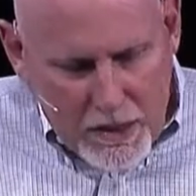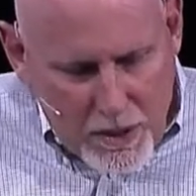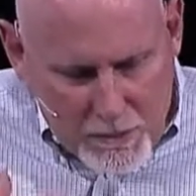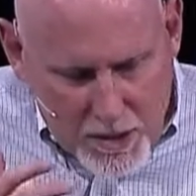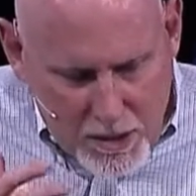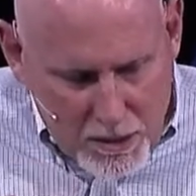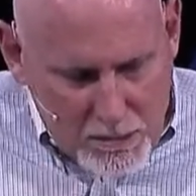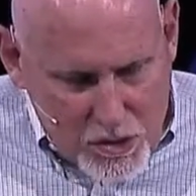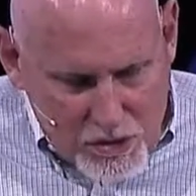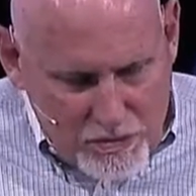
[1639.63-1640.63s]
them to the
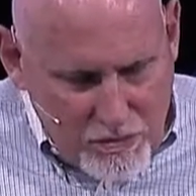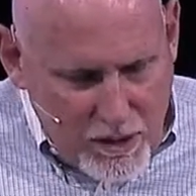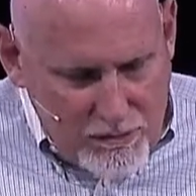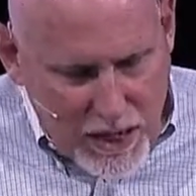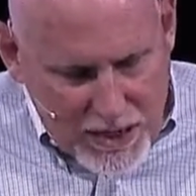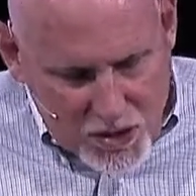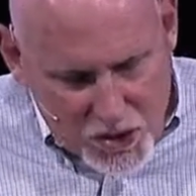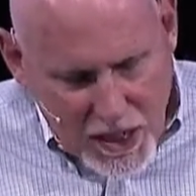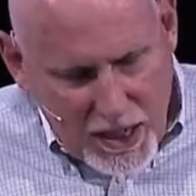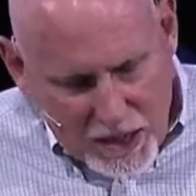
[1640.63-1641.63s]
image of God's
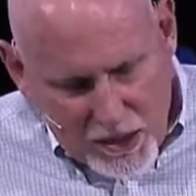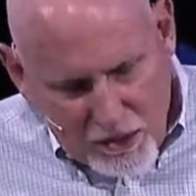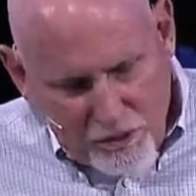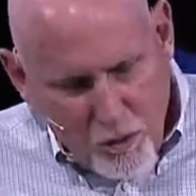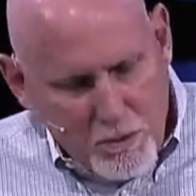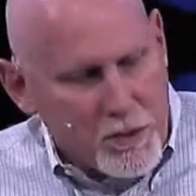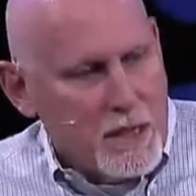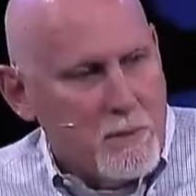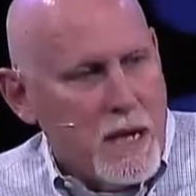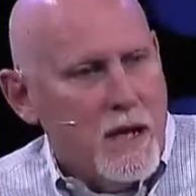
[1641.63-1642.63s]
Son and therefore
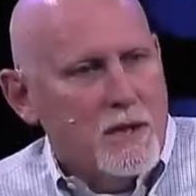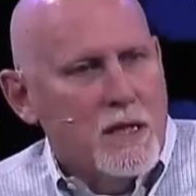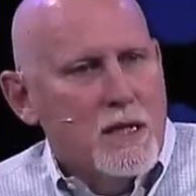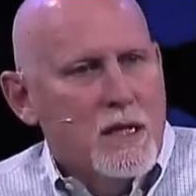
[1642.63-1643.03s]
bring about